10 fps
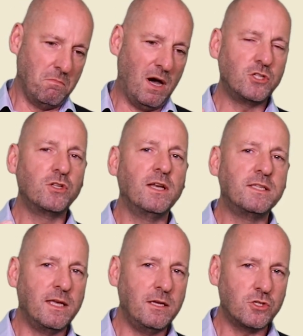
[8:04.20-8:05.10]

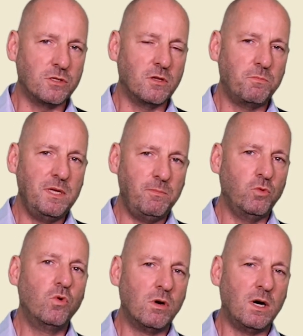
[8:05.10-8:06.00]
marginalization, the
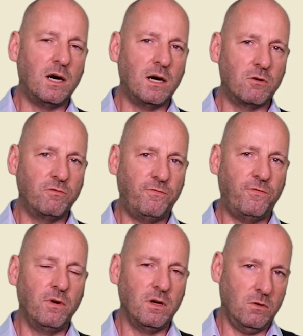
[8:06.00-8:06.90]
people
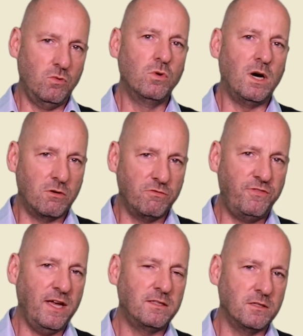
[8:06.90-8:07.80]
who are
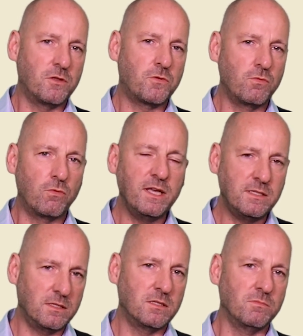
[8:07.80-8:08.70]
affected through
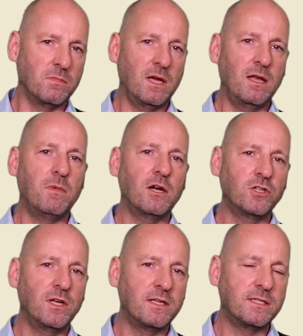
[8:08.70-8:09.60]
racism and
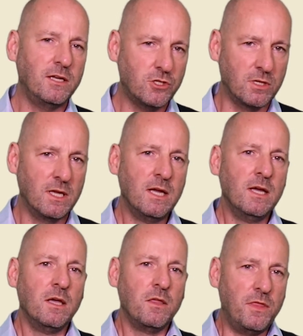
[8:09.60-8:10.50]
marginalization,
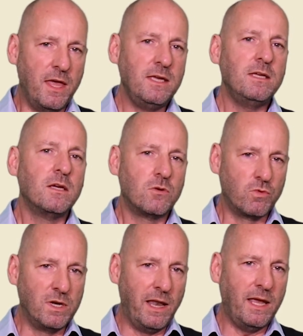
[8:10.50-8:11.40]
they
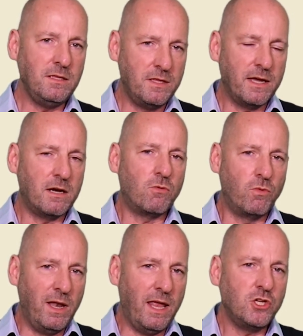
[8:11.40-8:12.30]
relate their
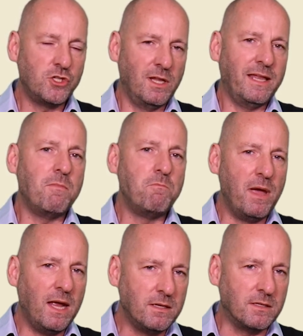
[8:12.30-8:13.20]
relational
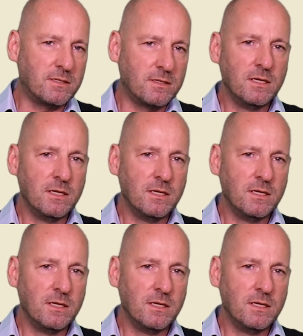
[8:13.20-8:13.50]
embedded